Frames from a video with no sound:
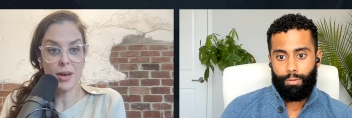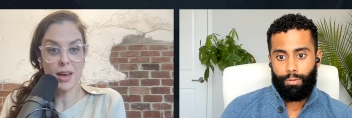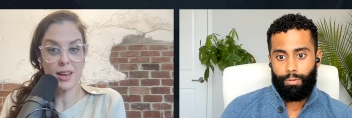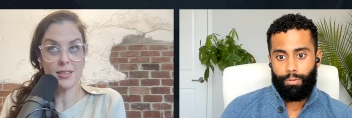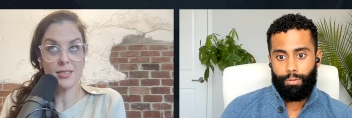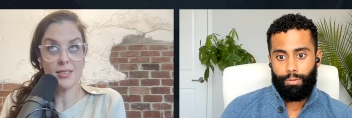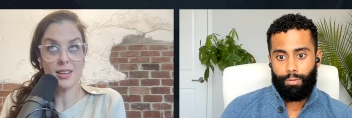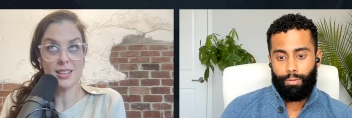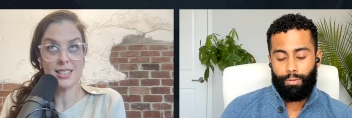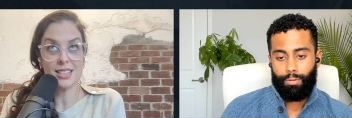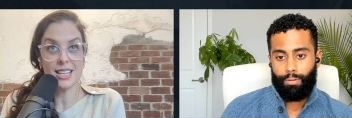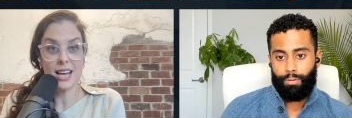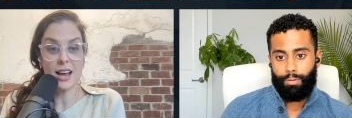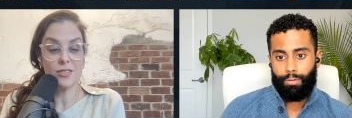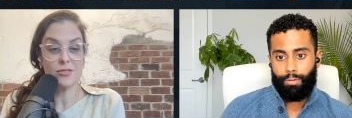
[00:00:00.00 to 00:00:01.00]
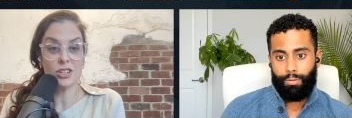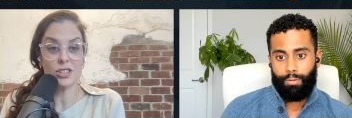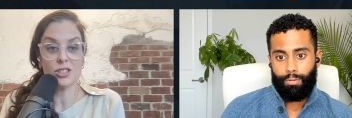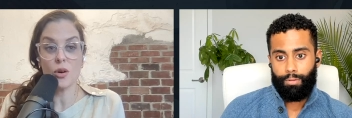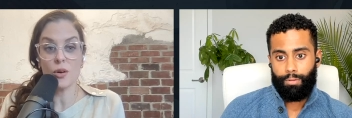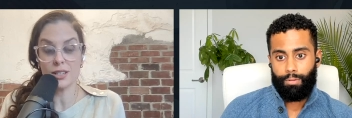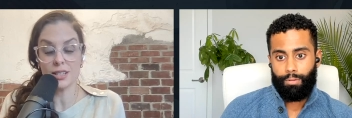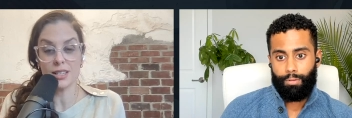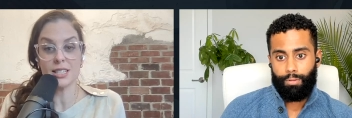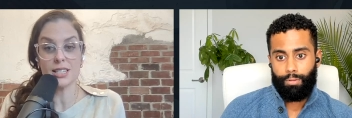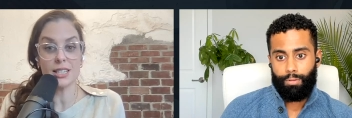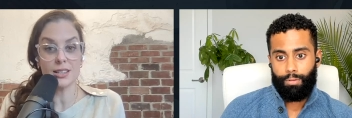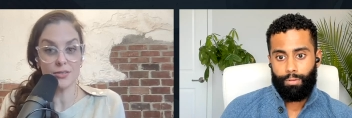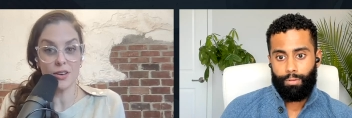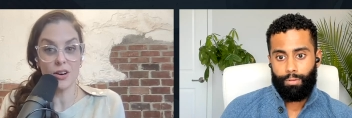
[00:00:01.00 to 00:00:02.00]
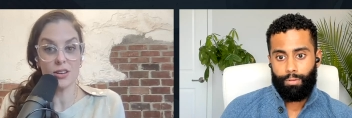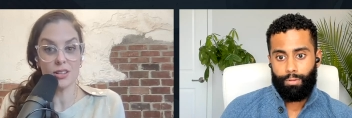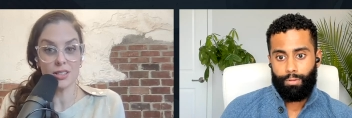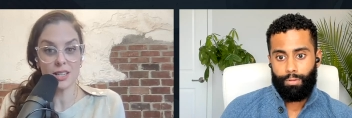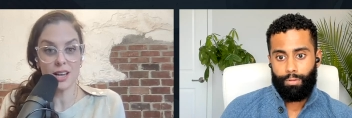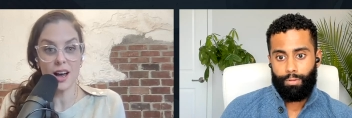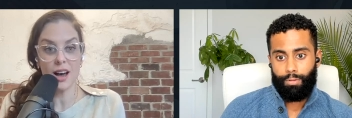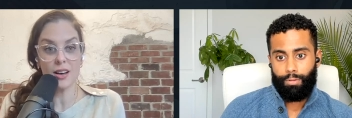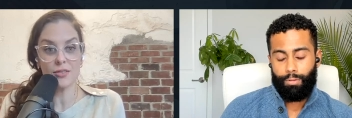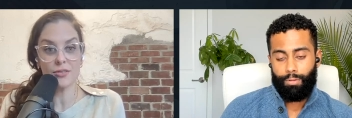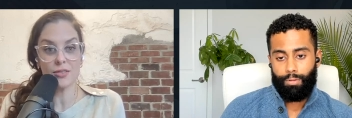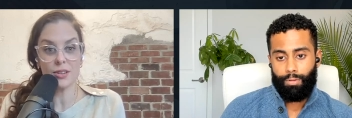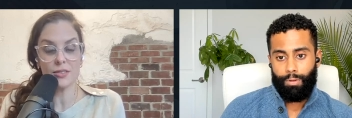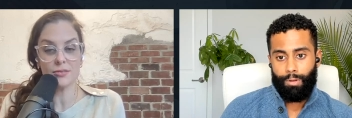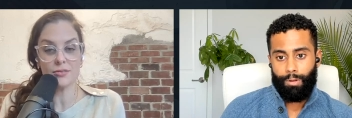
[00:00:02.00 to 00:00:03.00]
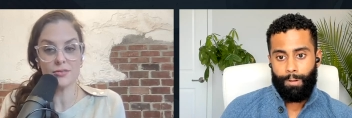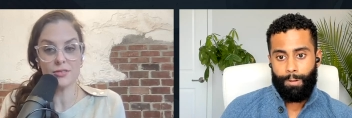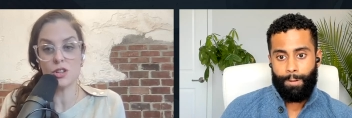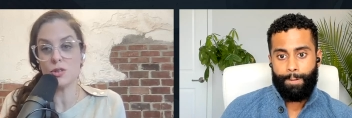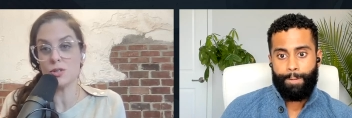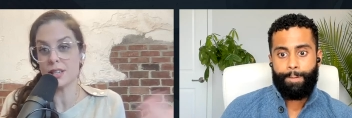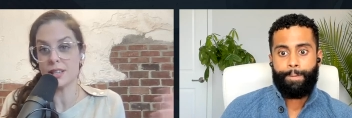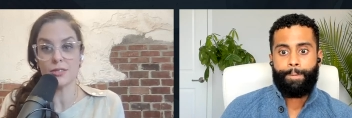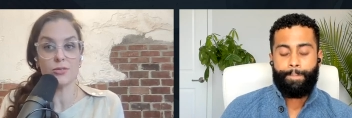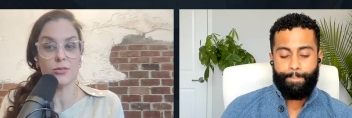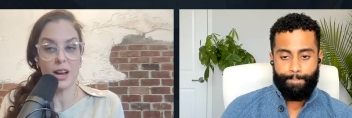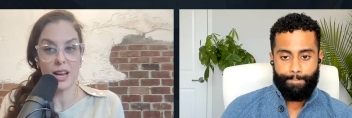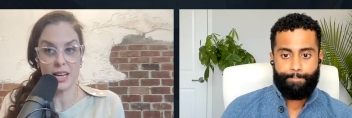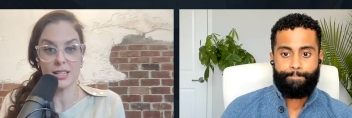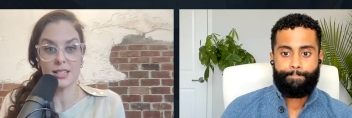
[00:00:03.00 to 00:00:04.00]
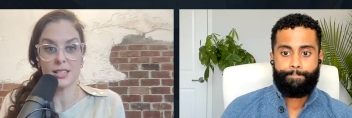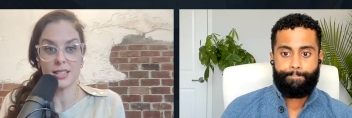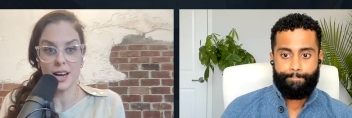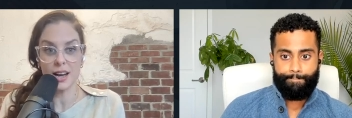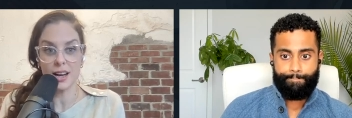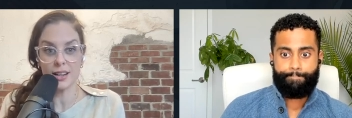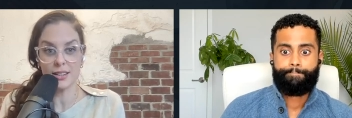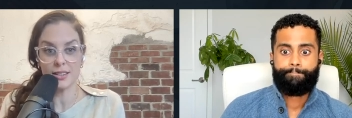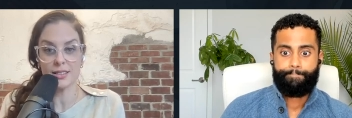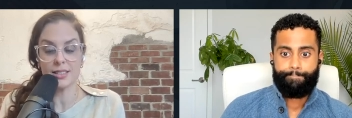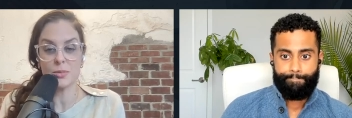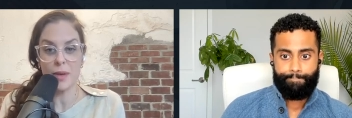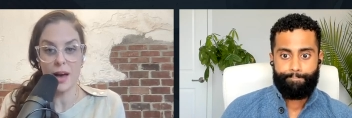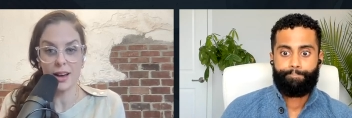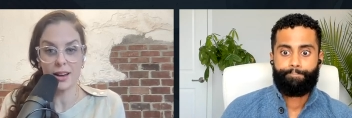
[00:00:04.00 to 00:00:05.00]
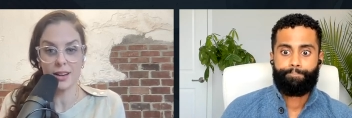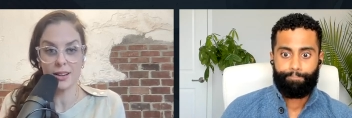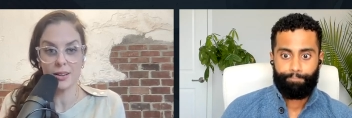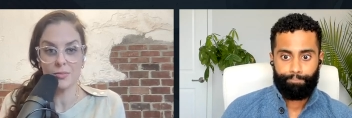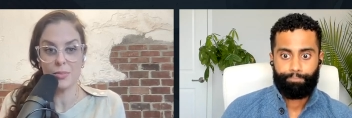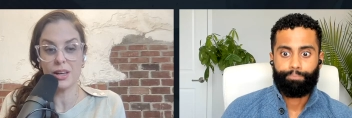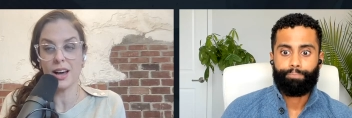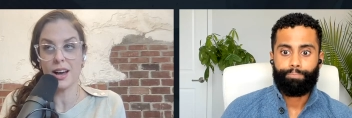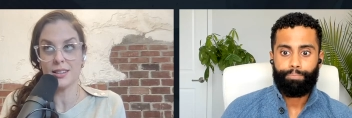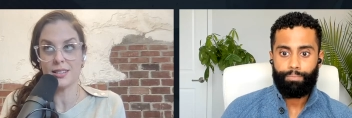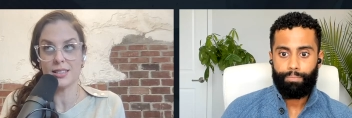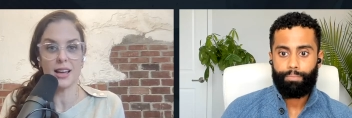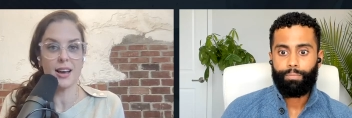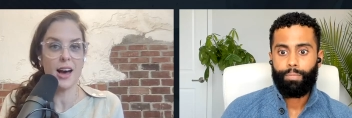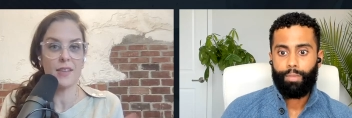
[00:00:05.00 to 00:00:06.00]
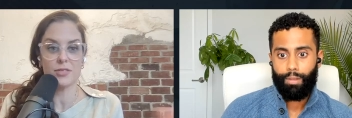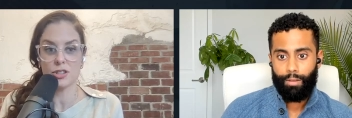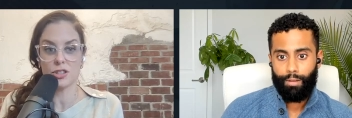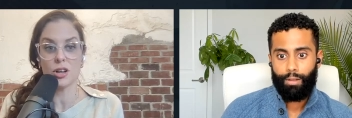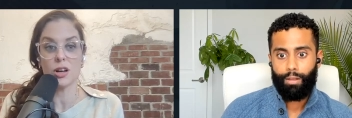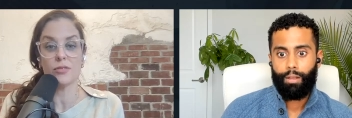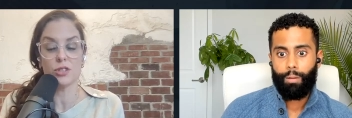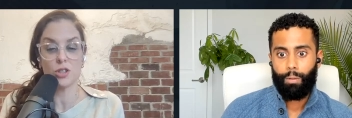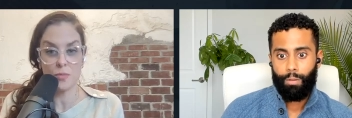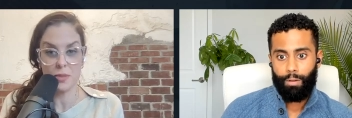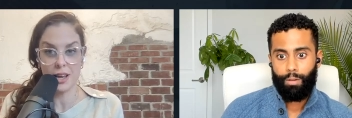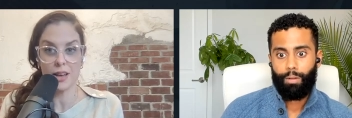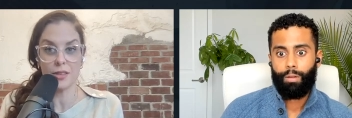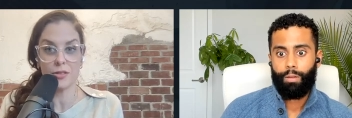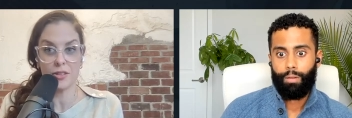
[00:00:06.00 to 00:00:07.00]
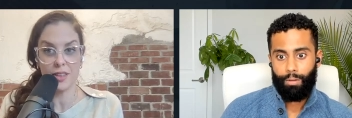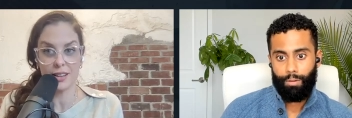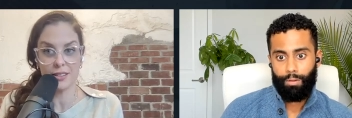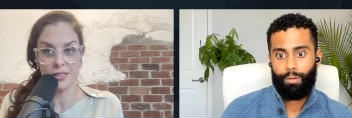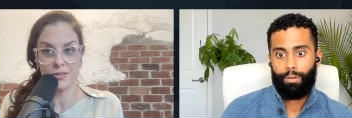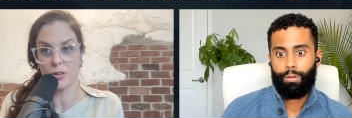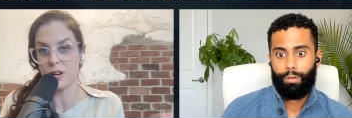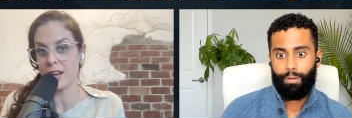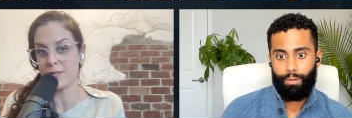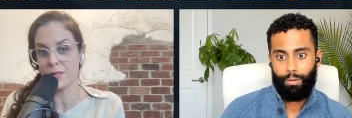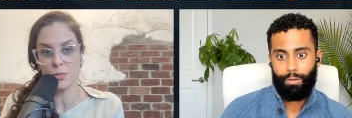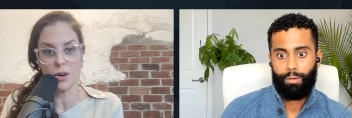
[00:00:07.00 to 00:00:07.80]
Speaker 1: instead of just going to the default of using the Frankenstein spec because they have to solve so many other things for a given